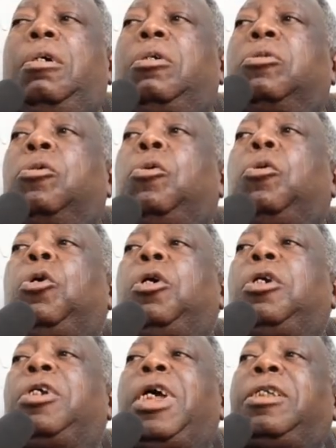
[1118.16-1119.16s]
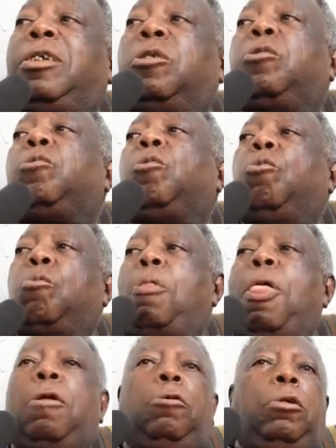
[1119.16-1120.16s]
So that is,
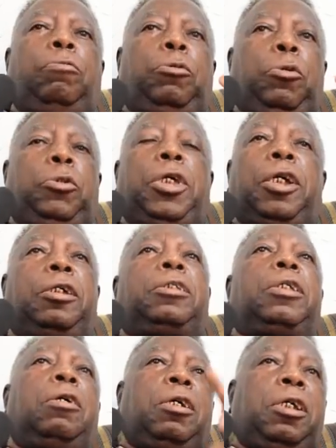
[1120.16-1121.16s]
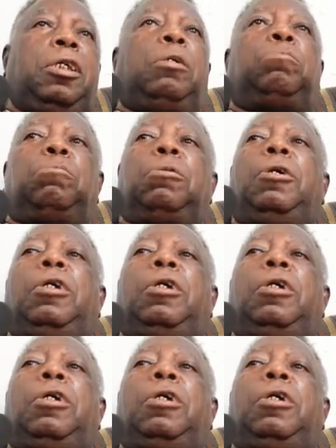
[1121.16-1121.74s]
if you say a Christian, kill him.